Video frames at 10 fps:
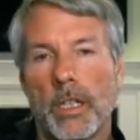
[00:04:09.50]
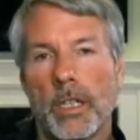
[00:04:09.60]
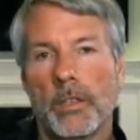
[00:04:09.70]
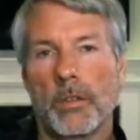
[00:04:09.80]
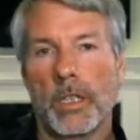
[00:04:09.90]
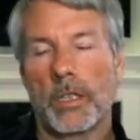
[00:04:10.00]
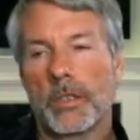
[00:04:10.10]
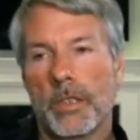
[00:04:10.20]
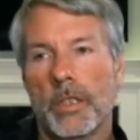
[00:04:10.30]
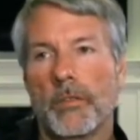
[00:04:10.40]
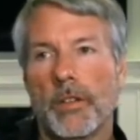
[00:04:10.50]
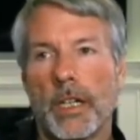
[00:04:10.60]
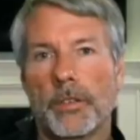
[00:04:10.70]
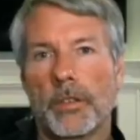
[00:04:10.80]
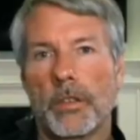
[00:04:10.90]
can't do, and they like to see it
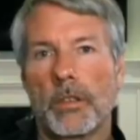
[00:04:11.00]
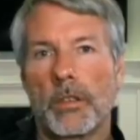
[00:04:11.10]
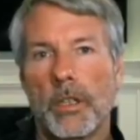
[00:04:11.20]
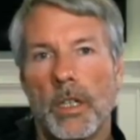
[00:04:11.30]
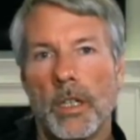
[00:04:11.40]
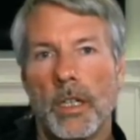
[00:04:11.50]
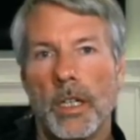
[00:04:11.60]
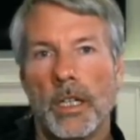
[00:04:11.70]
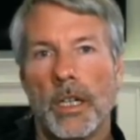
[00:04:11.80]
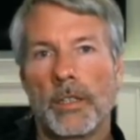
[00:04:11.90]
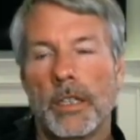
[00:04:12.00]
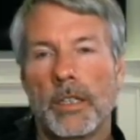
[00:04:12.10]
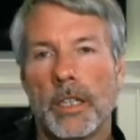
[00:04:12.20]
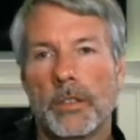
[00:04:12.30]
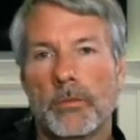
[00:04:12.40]
faster. And I think
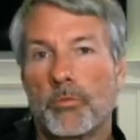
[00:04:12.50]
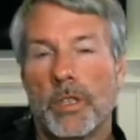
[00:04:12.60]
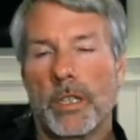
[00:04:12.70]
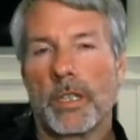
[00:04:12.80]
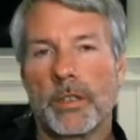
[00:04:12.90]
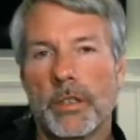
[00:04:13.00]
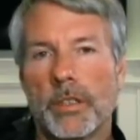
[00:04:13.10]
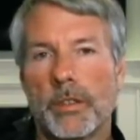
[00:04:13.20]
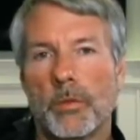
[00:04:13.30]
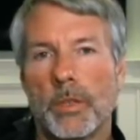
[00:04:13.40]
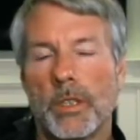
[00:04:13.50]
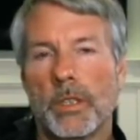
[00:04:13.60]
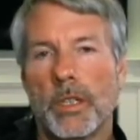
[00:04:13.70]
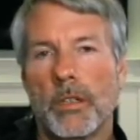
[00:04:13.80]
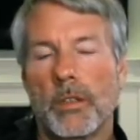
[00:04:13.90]
that's really consistent with the
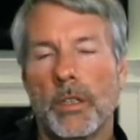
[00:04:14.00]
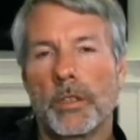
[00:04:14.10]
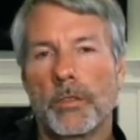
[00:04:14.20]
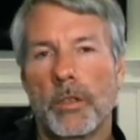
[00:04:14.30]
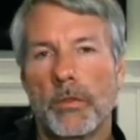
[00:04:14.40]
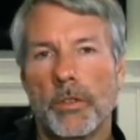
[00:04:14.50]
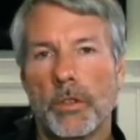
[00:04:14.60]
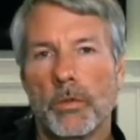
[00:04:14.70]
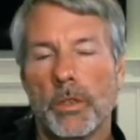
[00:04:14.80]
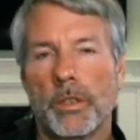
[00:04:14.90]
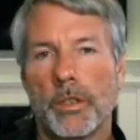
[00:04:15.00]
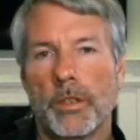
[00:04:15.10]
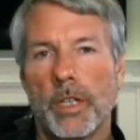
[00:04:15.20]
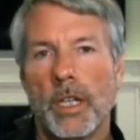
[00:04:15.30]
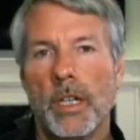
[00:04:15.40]
entire industry view, which
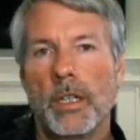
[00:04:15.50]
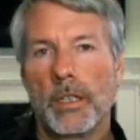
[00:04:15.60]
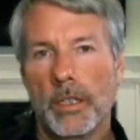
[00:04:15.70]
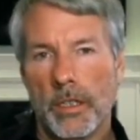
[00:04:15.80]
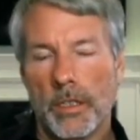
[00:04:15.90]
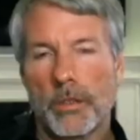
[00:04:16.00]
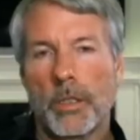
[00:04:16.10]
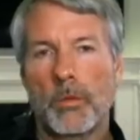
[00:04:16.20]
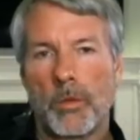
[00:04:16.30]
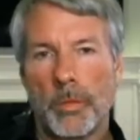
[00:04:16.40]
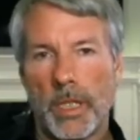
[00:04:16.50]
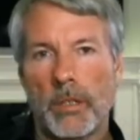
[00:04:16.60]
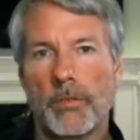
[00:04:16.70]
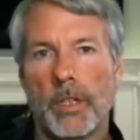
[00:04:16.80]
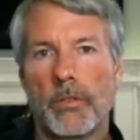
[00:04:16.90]
is the industry will
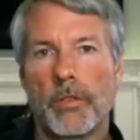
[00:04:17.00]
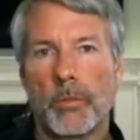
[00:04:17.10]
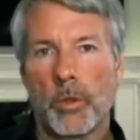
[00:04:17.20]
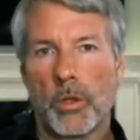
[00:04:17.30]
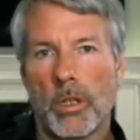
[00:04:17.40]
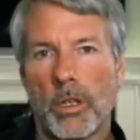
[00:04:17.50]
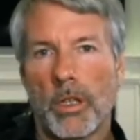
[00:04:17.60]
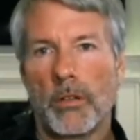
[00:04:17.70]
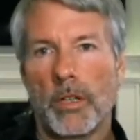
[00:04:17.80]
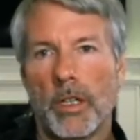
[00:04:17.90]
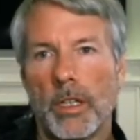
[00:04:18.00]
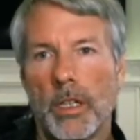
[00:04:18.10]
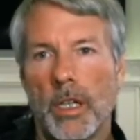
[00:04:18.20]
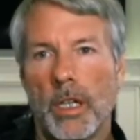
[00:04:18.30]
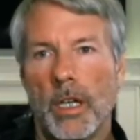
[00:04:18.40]
benefit from more clarity.
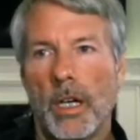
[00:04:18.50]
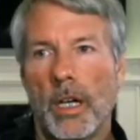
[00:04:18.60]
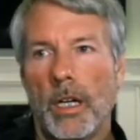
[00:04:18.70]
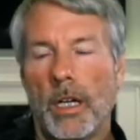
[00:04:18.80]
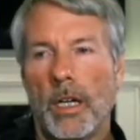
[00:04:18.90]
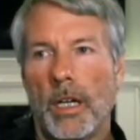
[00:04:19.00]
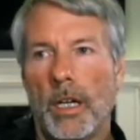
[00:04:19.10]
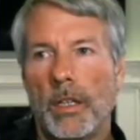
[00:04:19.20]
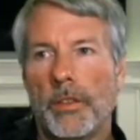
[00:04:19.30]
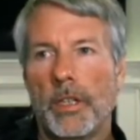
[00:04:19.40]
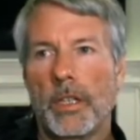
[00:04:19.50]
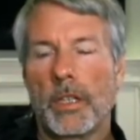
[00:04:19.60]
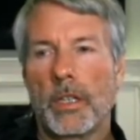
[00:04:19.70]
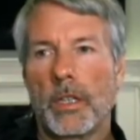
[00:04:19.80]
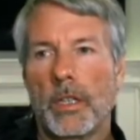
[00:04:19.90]
I
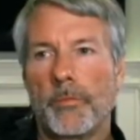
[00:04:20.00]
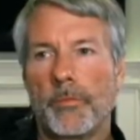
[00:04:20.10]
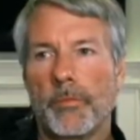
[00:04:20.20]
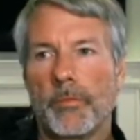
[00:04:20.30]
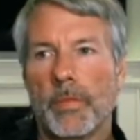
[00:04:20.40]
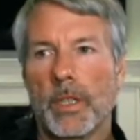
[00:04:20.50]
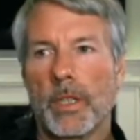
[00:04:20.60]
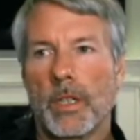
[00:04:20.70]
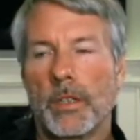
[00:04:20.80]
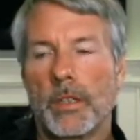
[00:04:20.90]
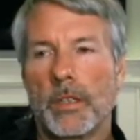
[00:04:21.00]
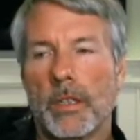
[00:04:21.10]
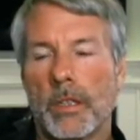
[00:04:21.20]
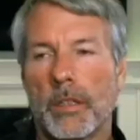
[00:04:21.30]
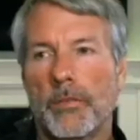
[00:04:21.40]
think
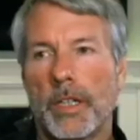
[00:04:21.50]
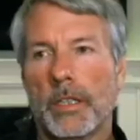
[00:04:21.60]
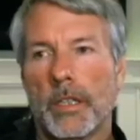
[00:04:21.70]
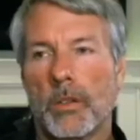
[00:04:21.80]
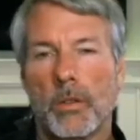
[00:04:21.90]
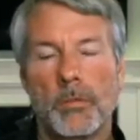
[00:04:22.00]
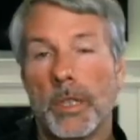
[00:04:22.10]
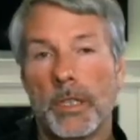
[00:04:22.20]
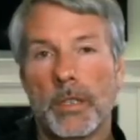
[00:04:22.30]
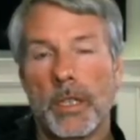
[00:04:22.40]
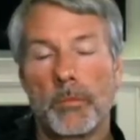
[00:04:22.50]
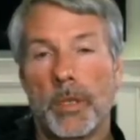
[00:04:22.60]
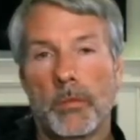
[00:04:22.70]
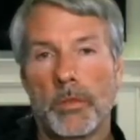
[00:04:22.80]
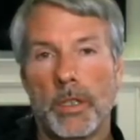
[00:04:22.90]
the fact that Coinbase came
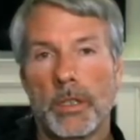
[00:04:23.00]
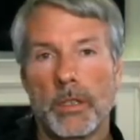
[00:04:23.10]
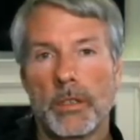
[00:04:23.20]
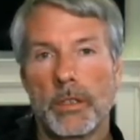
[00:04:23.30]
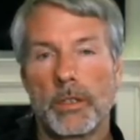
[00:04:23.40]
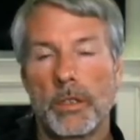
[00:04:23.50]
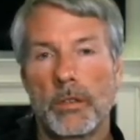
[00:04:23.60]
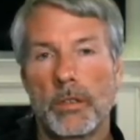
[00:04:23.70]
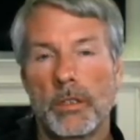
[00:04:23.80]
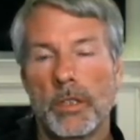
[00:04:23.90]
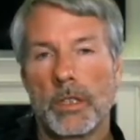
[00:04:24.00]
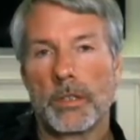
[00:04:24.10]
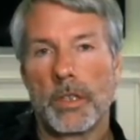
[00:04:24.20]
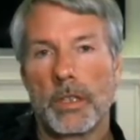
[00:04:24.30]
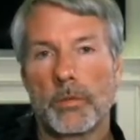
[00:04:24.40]
public this year in the United
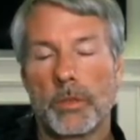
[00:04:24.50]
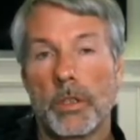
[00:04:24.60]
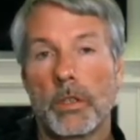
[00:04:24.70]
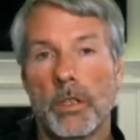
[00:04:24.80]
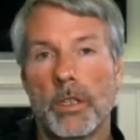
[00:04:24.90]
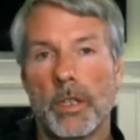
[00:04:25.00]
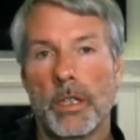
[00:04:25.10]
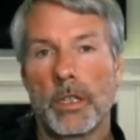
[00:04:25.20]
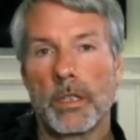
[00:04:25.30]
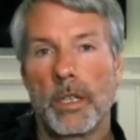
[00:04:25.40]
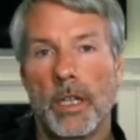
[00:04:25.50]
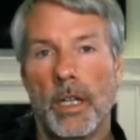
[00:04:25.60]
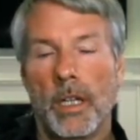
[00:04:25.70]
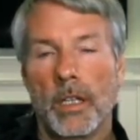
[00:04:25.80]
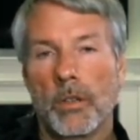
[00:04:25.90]
States was a good thing.
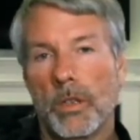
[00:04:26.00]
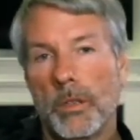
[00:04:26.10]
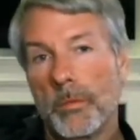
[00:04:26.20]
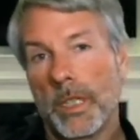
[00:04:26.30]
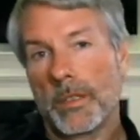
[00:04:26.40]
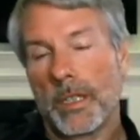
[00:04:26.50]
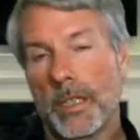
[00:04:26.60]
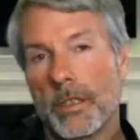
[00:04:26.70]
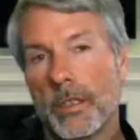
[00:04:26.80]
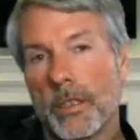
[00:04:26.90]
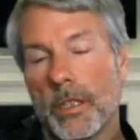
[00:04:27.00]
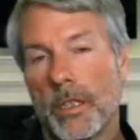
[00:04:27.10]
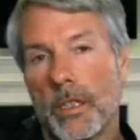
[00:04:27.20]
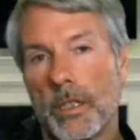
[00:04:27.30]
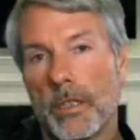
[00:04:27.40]
Coinbase
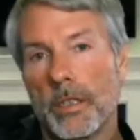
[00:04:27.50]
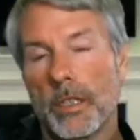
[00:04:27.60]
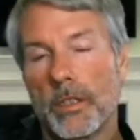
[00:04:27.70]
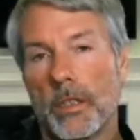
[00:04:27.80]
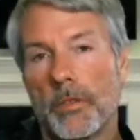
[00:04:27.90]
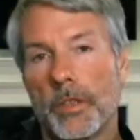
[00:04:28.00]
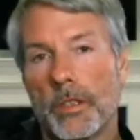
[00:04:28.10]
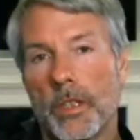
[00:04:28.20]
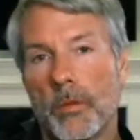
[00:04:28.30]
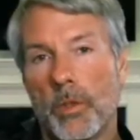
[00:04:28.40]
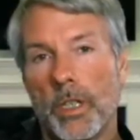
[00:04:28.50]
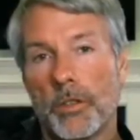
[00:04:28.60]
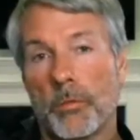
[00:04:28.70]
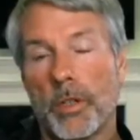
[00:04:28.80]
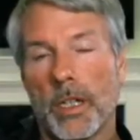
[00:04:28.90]
doesn't offer the same
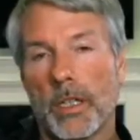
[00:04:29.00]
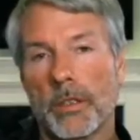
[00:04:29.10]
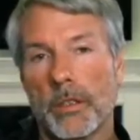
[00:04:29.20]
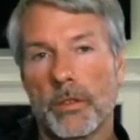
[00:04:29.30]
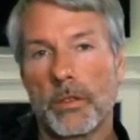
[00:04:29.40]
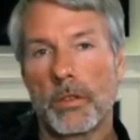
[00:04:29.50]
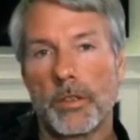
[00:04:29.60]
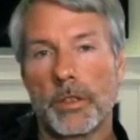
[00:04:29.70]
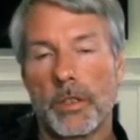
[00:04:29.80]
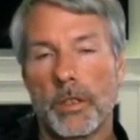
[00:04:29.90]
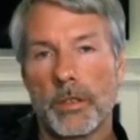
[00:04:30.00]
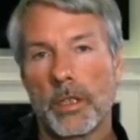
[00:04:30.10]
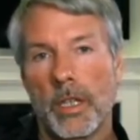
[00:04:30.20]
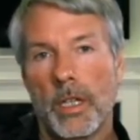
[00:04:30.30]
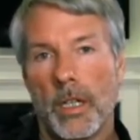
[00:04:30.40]
range of products and
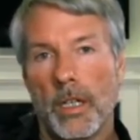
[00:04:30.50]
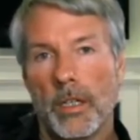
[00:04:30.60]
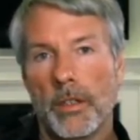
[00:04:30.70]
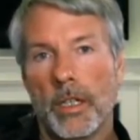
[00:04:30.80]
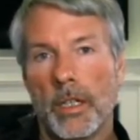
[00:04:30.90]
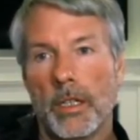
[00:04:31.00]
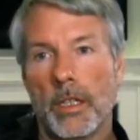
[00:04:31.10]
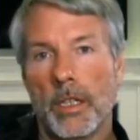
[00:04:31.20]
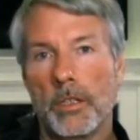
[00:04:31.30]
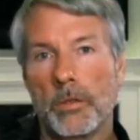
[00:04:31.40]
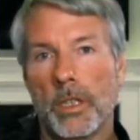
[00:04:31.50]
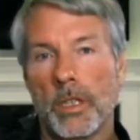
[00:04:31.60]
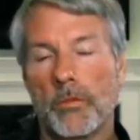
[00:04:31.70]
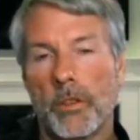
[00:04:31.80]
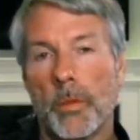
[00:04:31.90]
services that you can
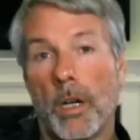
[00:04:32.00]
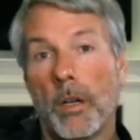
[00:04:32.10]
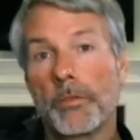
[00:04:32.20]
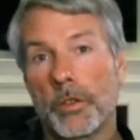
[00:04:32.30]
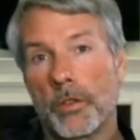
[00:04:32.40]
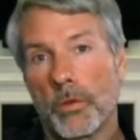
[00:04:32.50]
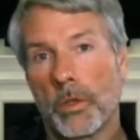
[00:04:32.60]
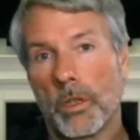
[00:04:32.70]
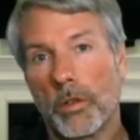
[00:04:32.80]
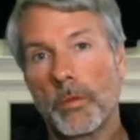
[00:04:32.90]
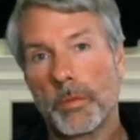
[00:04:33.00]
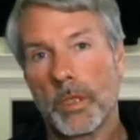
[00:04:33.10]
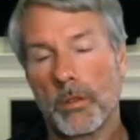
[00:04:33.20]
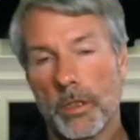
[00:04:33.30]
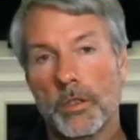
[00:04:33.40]
get from offshore
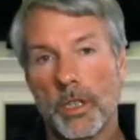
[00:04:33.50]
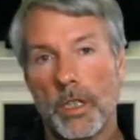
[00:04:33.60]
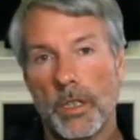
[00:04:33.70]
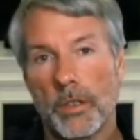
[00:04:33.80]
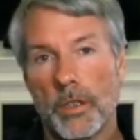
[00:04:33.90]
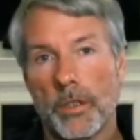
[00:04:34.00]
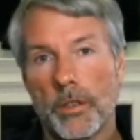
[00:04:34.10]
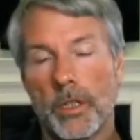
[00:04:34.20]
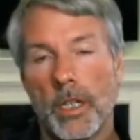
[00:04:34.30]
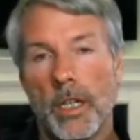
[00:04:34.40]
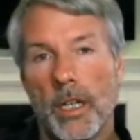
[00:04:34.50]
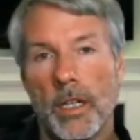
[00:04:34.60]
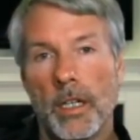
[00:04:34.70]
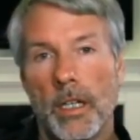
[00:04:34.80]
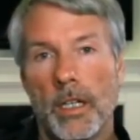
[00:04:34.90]
crypto exchanges,
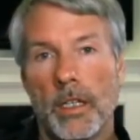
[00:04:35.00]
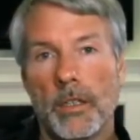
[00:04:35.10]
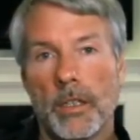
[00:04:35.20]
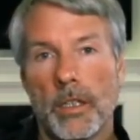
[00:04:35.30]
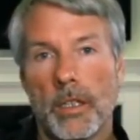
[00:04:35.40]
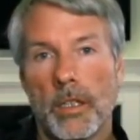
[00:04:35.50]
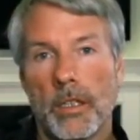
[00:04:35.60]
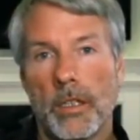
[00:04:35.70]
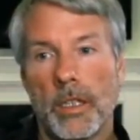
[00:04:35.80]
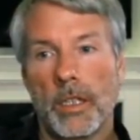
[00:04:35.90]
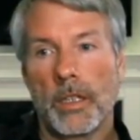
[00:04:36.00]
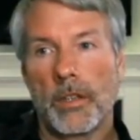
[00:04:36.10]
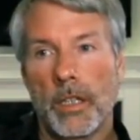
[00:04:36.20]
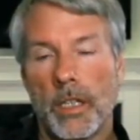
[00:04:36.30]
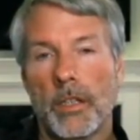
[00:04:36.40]
and I
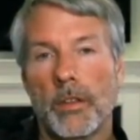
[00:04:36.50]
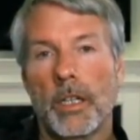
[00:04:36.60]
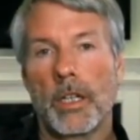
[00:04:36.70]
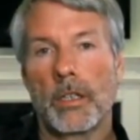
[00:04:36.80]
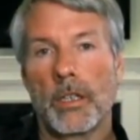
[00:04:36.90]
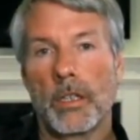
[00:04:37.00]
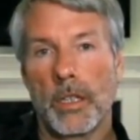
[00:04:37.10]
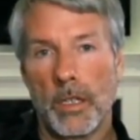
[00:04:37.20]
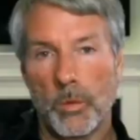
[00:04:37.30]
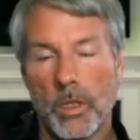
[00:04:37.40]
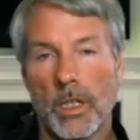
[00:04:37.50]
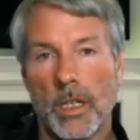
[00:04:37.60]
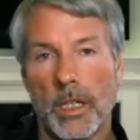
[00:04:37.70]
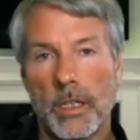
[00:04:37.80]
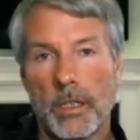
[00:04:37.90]
think that they would
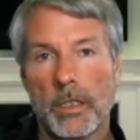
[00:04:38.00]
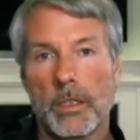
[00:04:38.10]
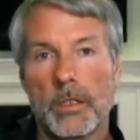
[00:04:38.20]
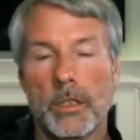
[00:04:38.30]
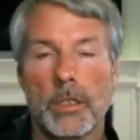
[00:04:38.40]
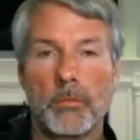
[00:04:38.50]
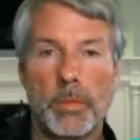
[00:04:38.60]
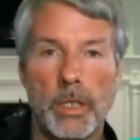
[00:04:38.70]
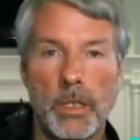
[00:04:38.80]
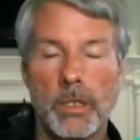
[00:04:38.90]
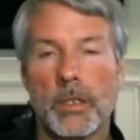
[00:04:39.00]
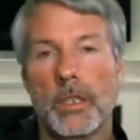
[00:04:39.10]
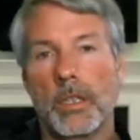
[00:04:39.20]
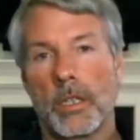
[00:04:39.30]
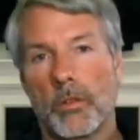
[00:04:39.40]
like to compete
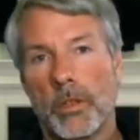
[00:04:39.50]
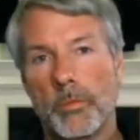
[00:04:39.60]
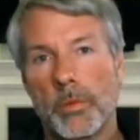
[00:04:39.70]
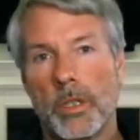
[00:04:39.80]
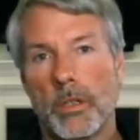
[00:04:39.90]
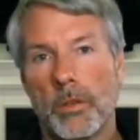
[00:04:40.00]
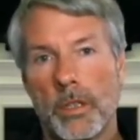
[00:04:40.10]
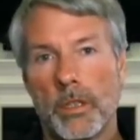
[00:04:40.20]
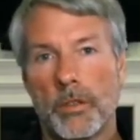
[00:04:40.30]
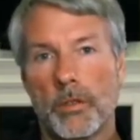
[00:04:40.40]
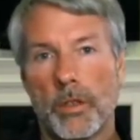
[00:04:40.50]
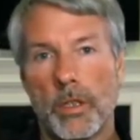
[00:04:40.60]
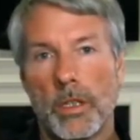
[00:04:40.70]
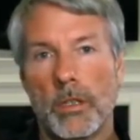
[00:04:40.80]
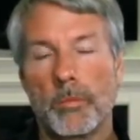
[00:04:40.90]
in a crypto
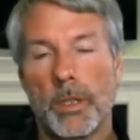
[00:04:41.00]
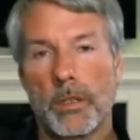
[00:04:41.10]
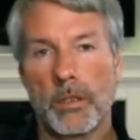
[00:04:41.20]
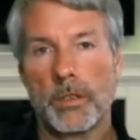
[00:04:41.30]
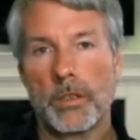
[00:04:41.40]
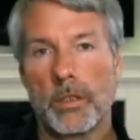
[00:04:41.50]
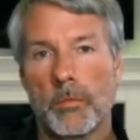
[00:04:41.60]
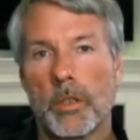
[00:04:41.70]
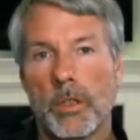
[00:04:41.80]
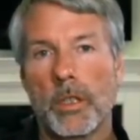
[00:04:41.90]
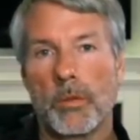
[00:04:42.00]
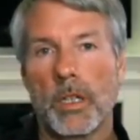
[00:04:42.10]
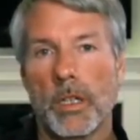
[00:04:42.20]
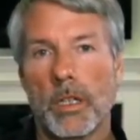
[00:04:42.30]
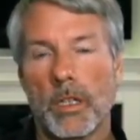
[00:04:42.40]
industry, but there are still murky
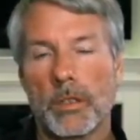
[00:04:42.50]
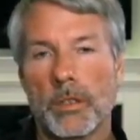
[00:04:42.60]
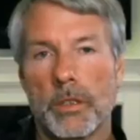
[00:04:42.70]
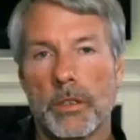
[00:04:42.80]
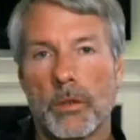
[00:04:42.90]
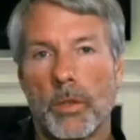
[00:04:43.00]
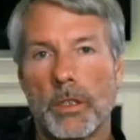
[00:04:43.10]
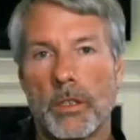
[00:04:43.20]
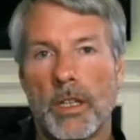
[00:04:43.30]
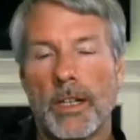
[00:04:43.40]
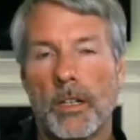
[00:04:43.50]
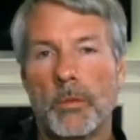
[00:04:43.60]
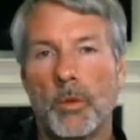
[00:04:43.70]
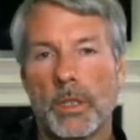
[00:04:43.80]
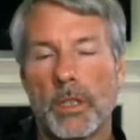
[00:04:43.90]
regulations as to what's
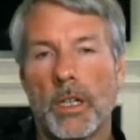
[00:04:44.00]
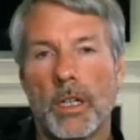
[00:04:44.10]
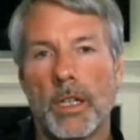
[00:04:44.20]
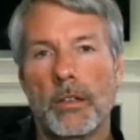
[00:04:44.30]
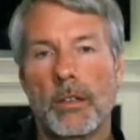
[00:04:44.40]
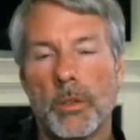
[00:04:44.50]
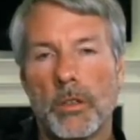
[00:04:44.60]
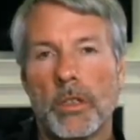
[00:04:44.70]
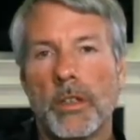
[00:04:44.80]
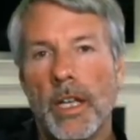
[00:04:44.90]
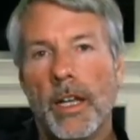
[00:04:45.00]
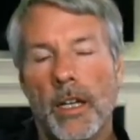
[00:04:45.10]
allowable, what's not allowable.